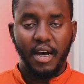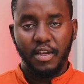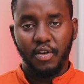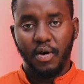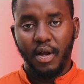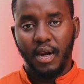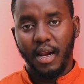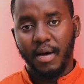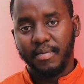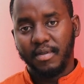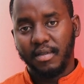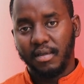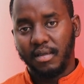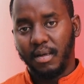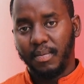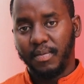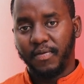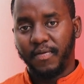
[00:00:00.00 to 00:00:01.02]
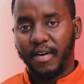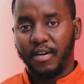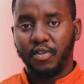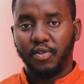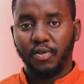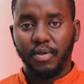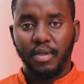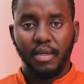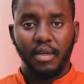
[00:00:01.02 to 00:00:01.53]
Are your alarm systems
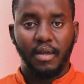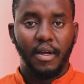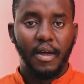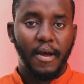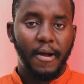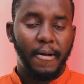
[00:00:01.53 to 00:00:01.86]
functioning?